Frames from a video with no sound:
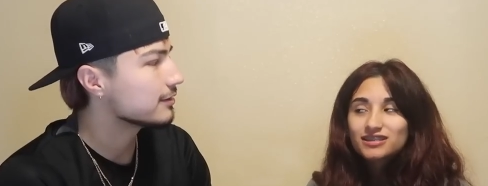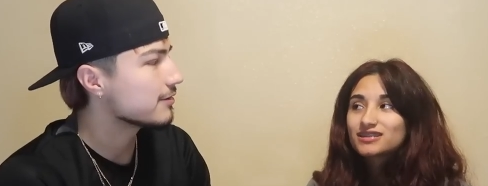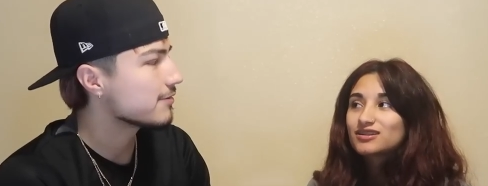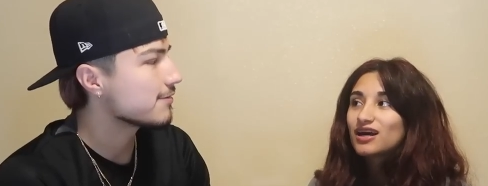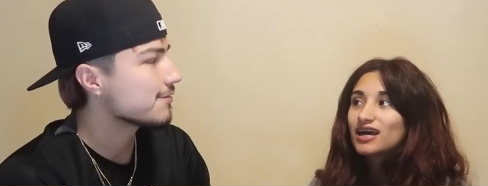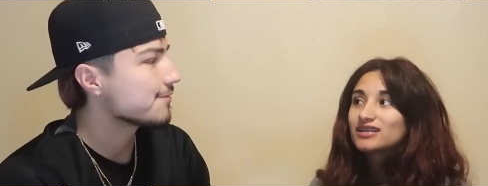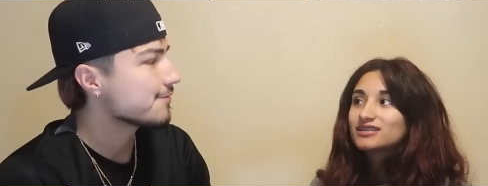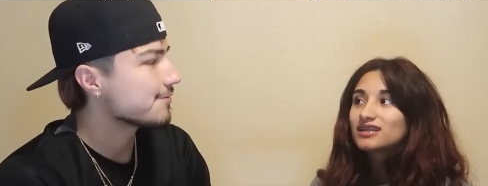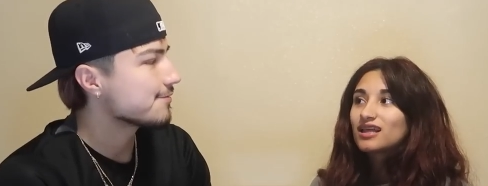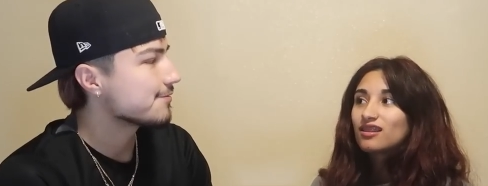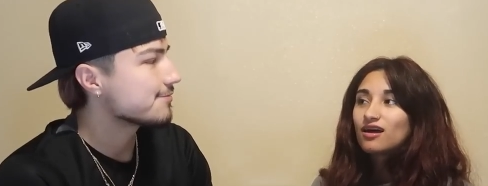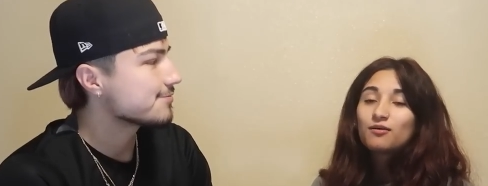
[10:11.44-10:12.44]
Speaker 1: he still has
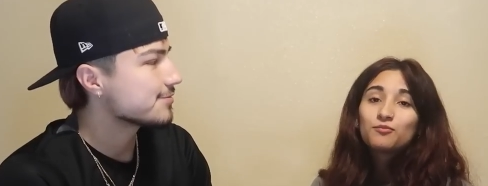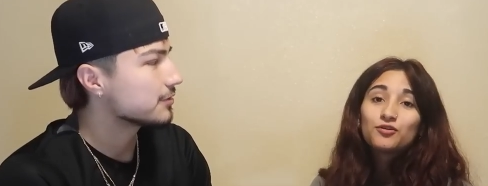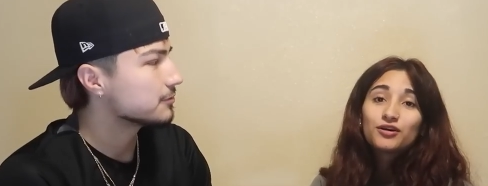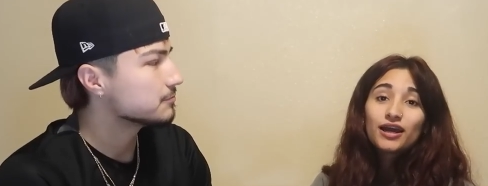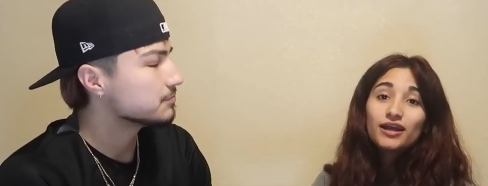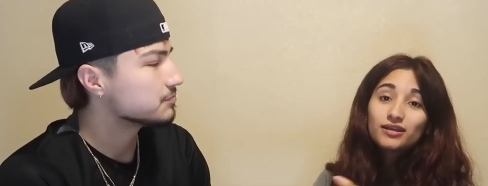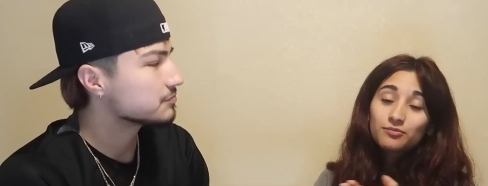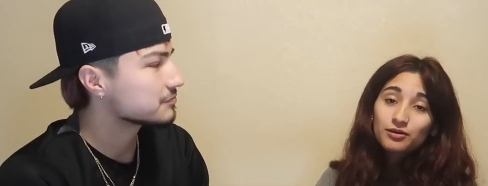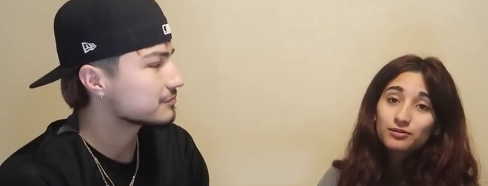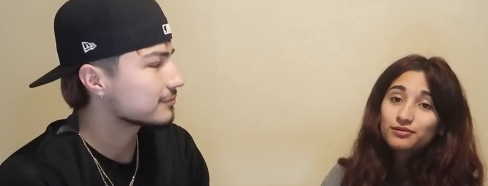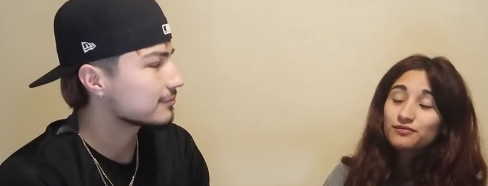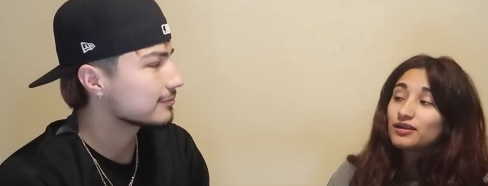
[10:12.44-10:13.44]
a lot more and he
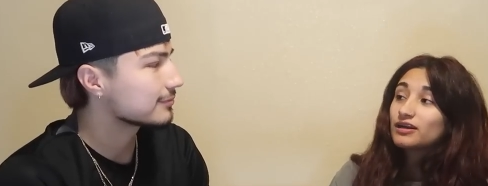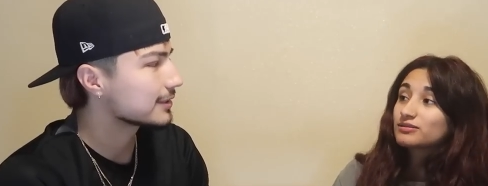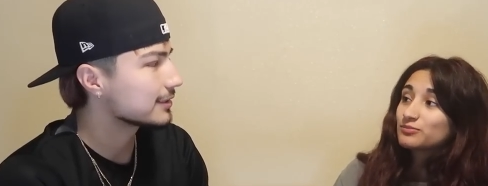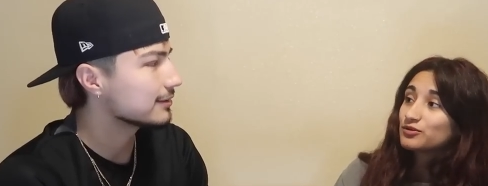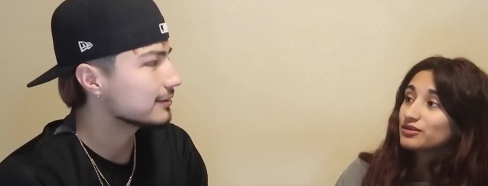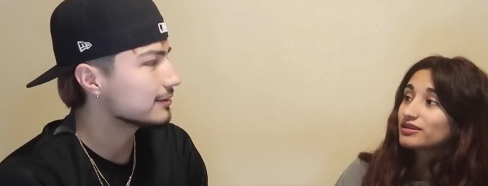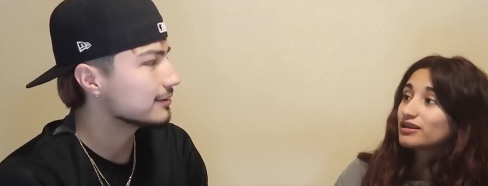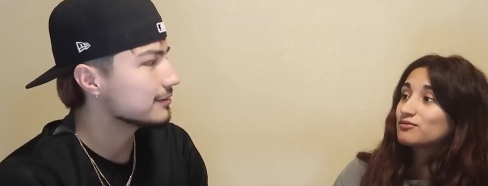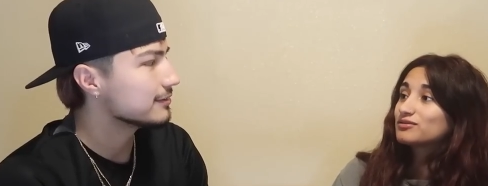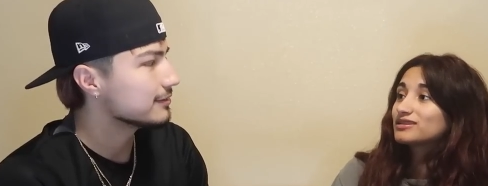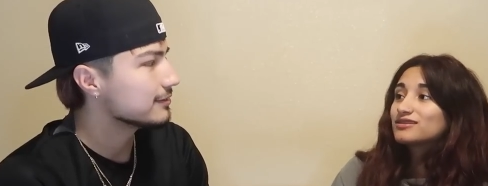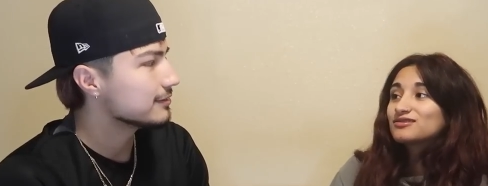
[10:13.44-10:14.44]
probably even has more than that
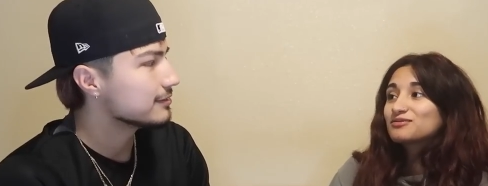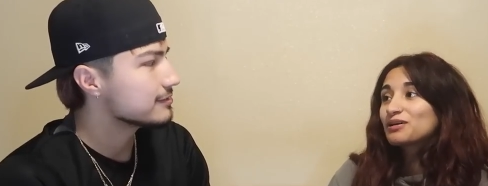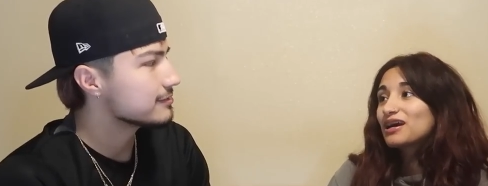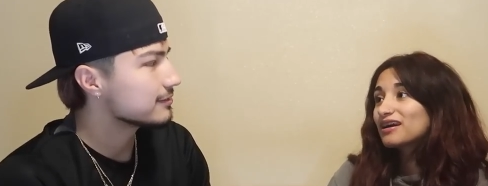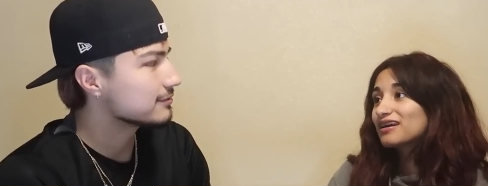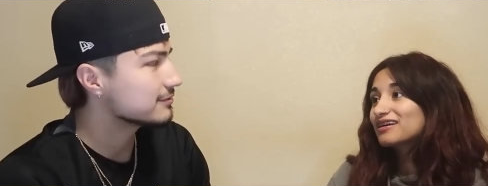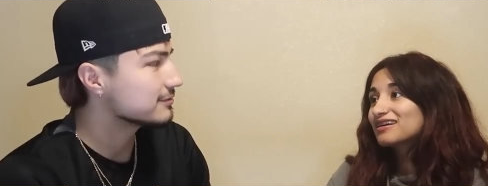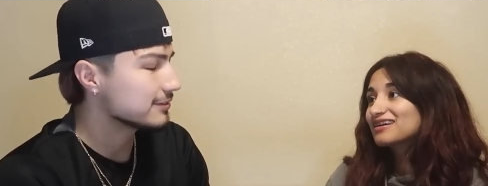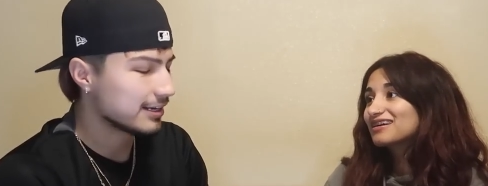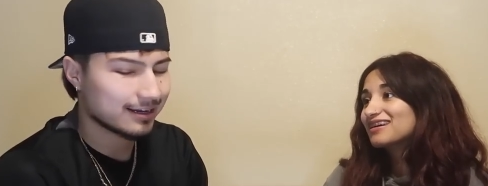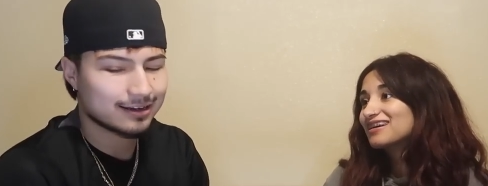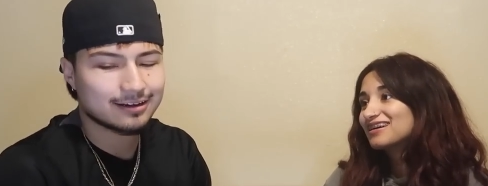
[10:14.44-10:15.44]
once he goes back
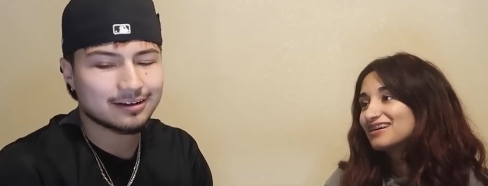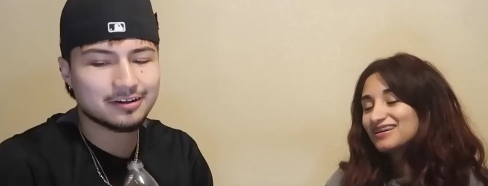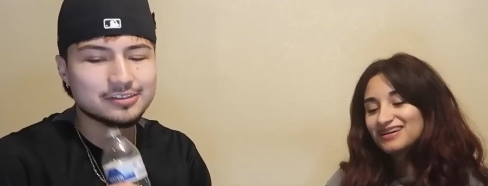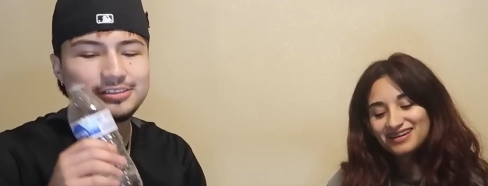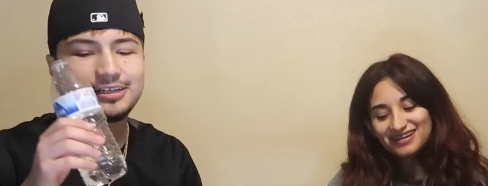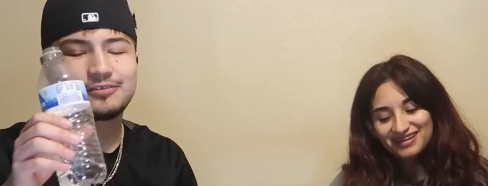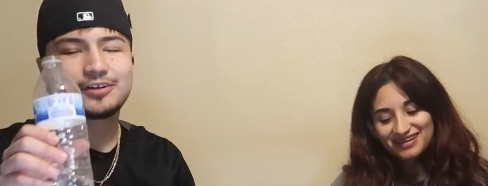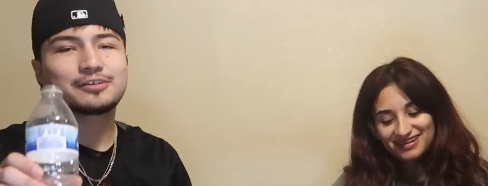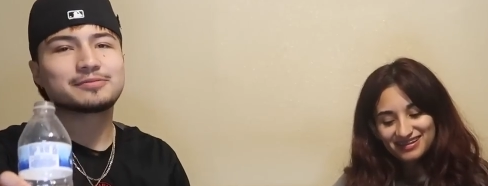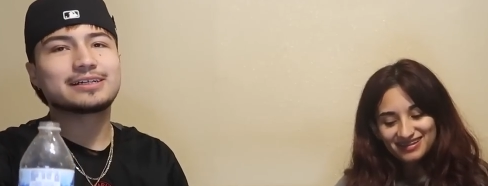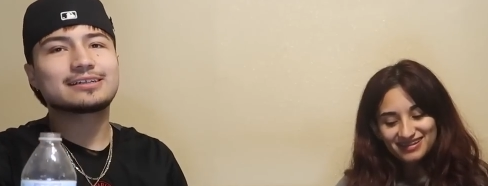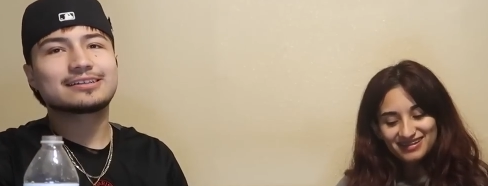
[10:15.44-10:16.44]
Speaker 2: yeah honestly i
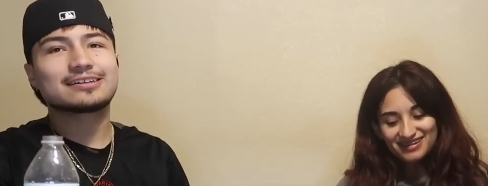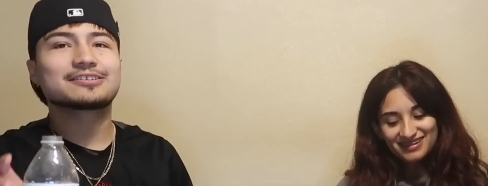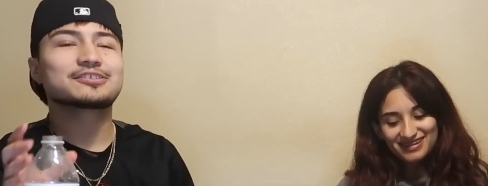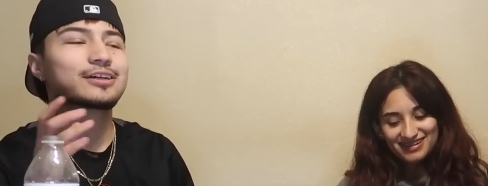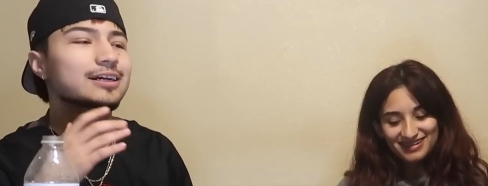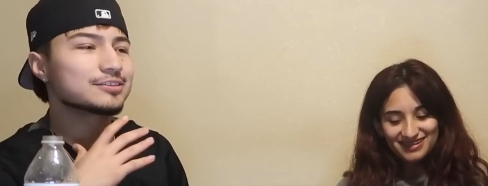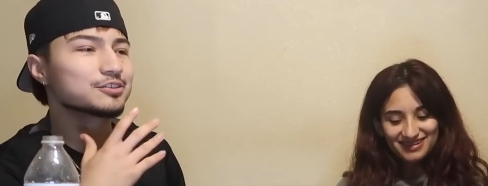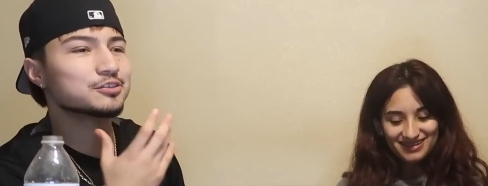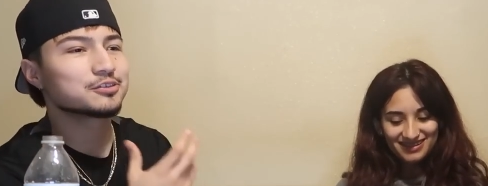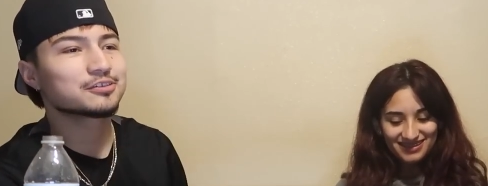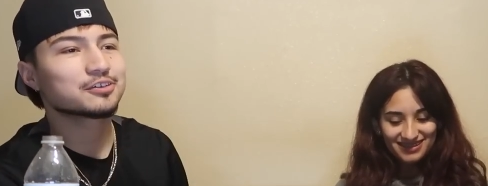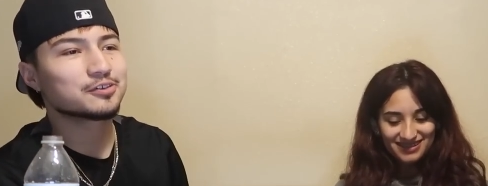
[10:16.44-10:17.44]
recommend you guys
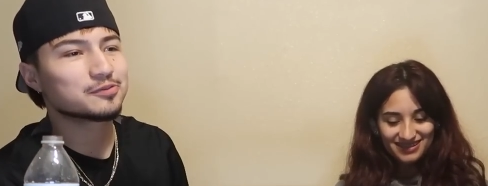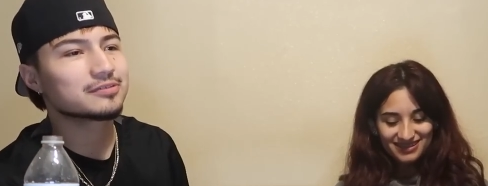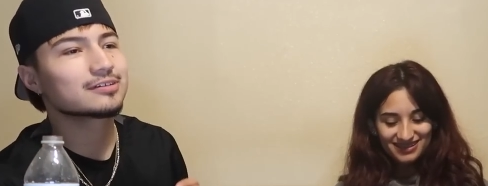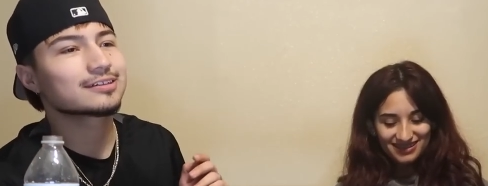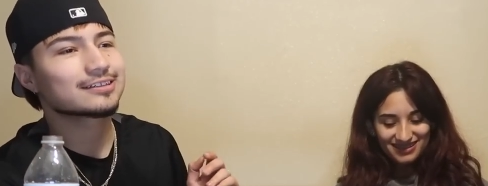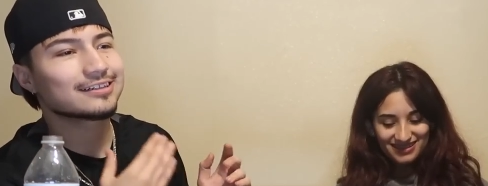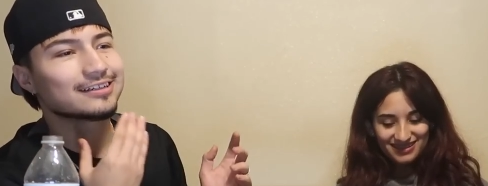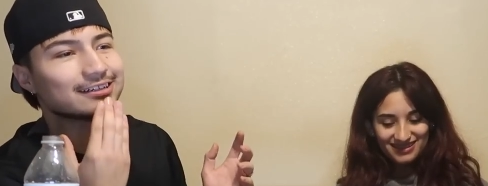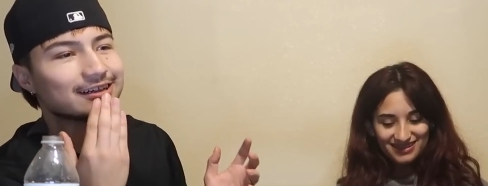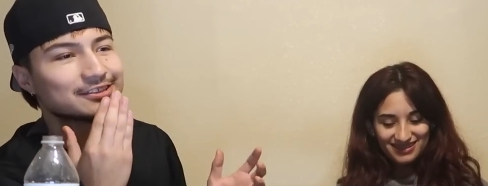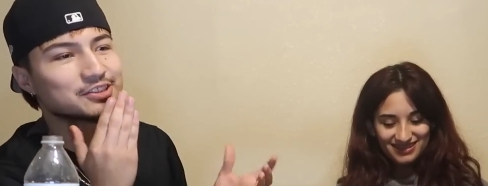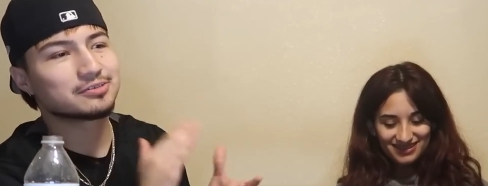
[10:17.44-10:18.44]
just do your homework
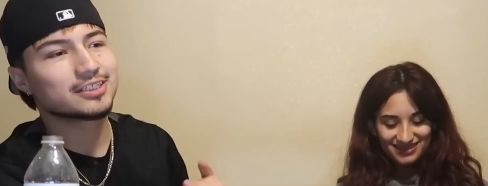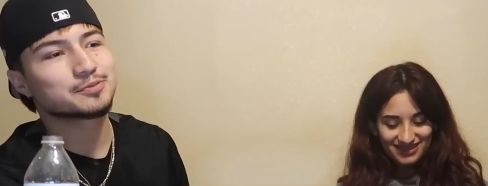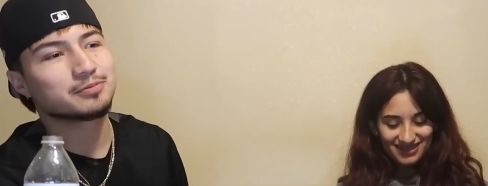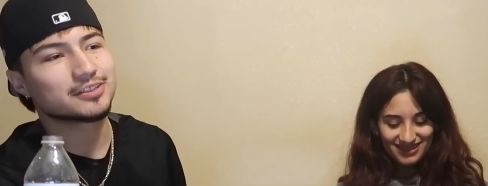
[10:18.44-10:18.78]
like as soon as